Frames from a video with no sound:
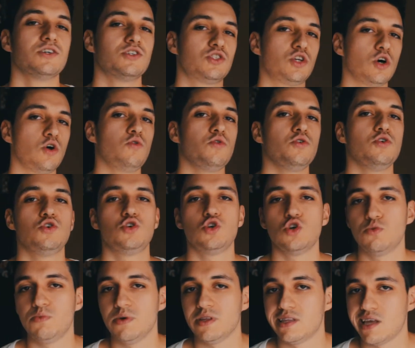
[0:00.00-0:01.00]
So you
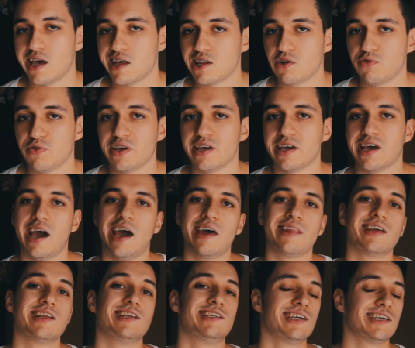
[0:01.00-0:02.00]
should be tailoring
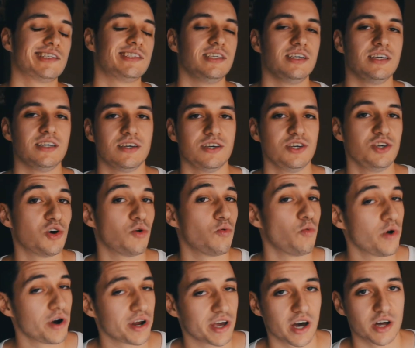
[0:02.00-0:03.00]
and adjusting your
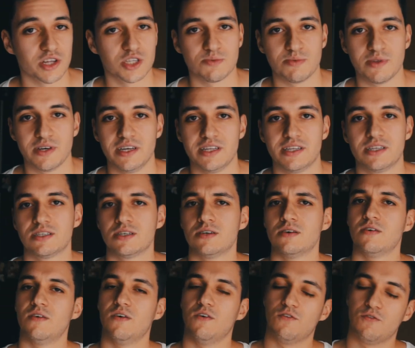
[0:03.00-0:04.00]
workout splits
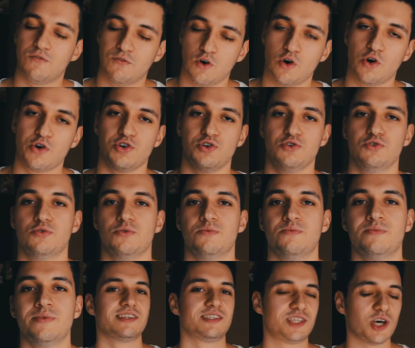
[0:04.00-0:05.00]
for you.
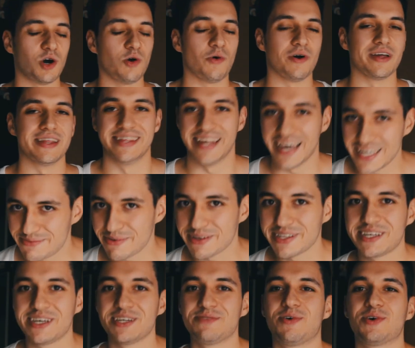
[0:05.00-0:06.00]
So that's
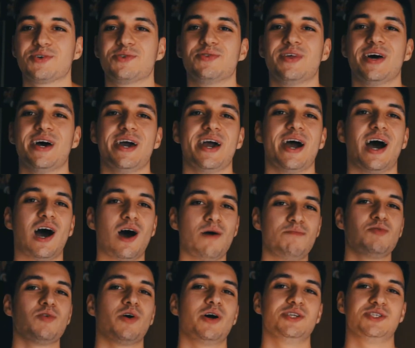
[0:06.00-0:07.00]
what we for today. I
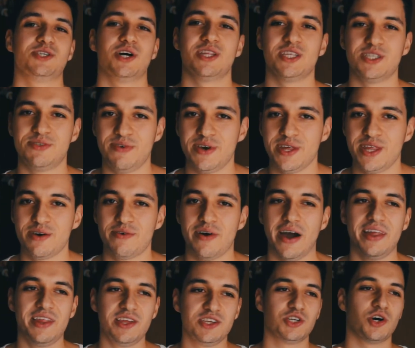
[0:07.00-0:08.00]
hope you all enjoyed this video
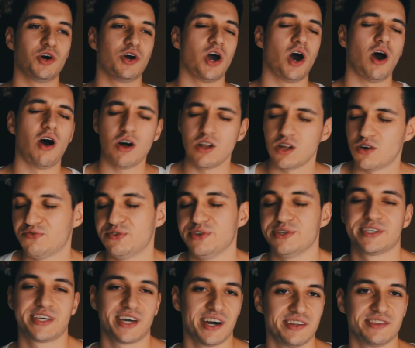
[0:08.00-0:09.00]
and enjoy all of
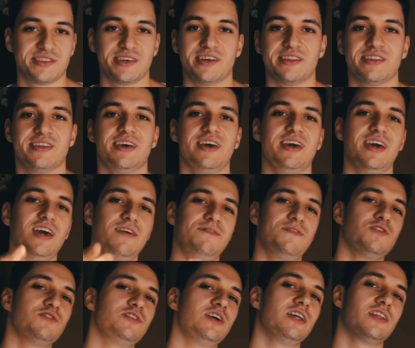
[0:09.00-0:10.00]
this content. If
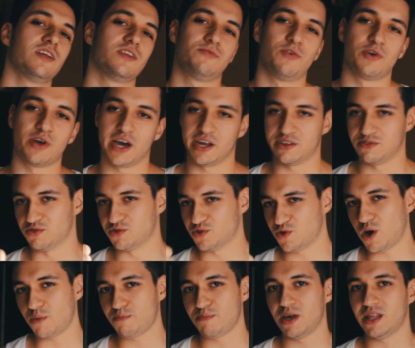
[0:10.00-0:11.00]
you did, don't forget to
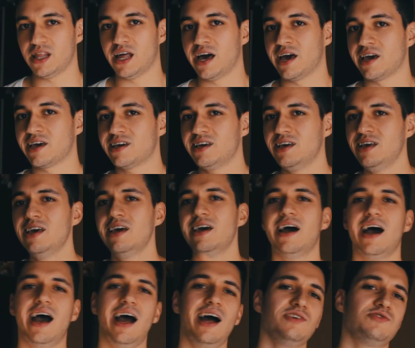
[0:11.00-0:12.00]
drop me a like,
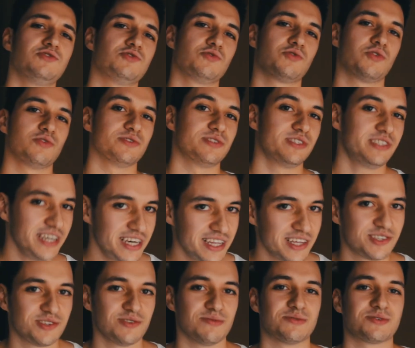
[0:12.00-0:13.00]
also to
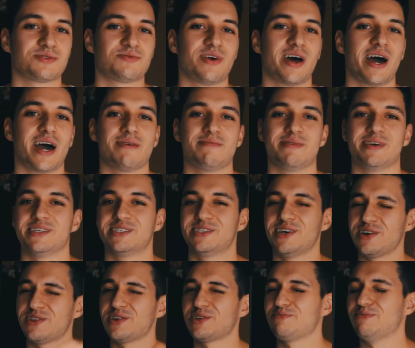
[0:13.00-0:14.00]
consider subscribing
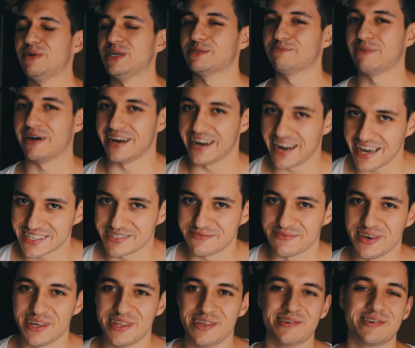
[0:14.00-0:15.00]
so you don't miss my next
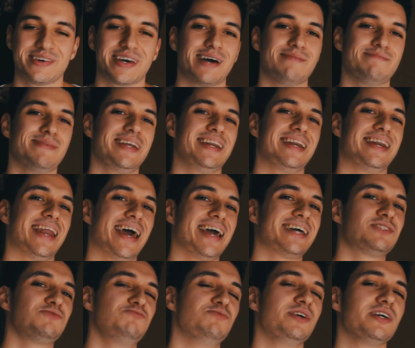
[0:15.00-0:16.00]
video coming
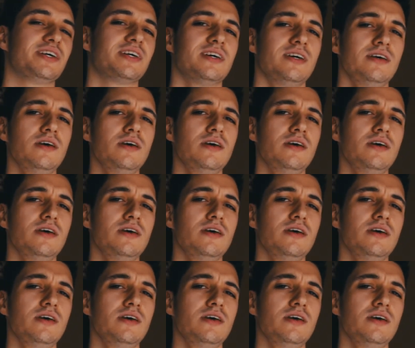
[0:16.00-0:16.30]
next week.